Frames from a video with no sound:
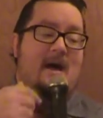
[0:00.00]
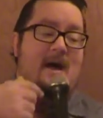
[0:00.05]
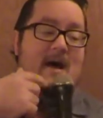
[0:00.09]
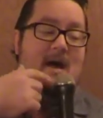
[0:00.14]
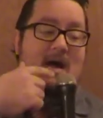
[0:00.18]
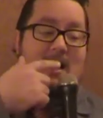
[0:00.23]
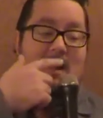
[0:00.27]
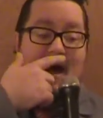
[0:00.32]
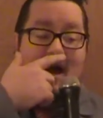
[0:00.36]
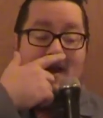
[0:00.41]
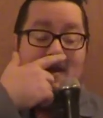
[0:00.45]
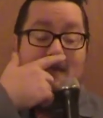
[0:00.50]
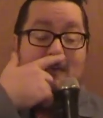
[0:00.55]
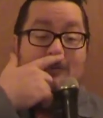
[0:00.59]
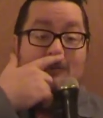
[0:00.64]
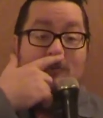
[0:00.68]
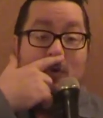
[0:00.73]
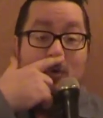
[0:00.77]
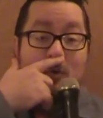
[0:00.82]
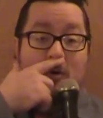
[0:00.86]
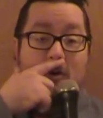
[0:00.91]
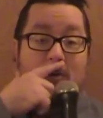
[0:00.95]
Uh, at number
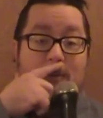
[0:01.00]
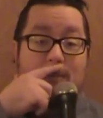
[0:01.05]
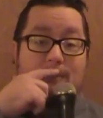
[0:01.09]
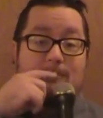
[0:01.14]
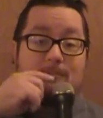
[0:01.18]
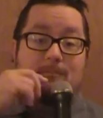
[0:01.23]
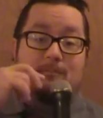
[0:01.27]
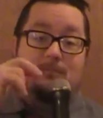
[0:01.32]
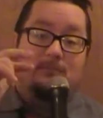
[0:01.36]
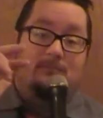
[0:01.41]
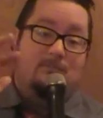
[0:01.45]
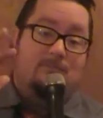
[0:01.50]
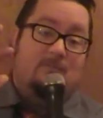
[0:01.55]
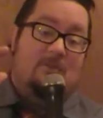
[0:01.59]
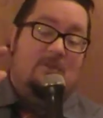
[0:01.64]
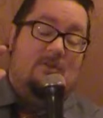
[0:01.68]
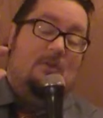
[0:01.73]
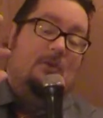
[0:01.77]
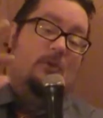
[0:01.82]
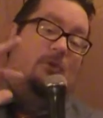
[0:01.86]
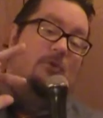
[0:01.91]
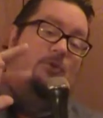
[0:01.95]
four, the
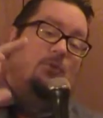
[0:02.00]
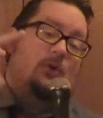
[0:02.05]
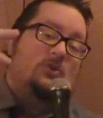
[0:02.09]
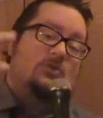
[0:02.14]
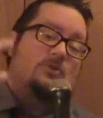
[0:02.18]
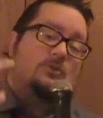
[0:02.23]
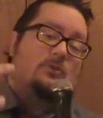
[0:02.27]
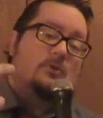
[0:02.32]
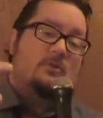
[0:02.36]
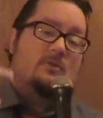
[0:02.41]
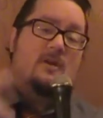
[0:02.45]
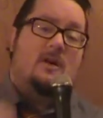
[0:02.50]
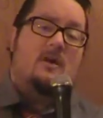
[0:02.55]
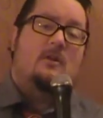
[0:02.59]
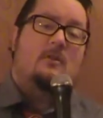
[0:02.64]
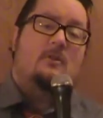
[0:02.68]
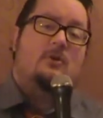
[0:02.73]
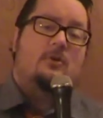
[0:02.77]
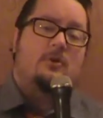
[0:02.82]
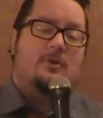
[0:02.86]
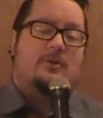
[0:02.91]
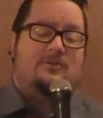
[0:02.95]
little switcheroo there,
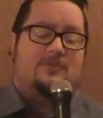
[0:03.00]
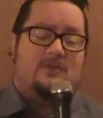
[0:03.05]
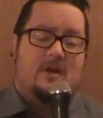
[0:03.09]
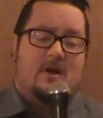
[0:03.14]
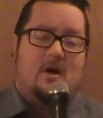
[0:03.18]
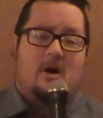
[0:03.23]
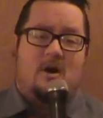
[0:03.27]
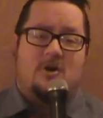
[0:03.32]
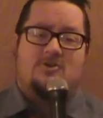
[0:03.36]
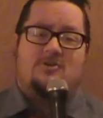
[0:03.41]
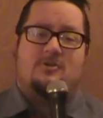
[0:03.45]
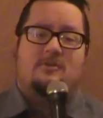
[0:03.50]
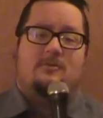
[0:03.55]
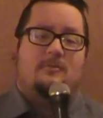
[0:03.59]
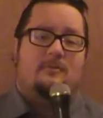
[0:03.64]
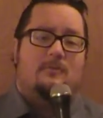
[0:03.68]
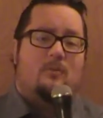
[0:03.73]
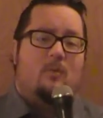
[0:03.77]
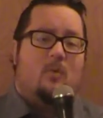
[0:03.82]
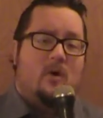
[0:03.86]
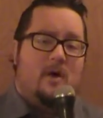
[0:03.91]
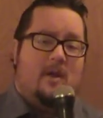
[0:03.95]
Lucas uh, Archer
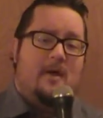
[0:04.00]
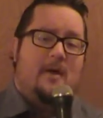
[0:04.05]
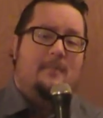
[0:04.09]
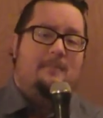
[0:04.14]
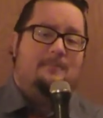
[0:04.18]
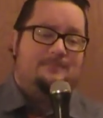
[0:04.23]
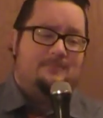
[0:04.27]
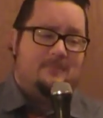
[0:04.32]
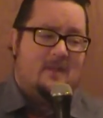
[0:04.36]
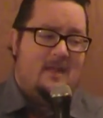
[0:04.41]
went up.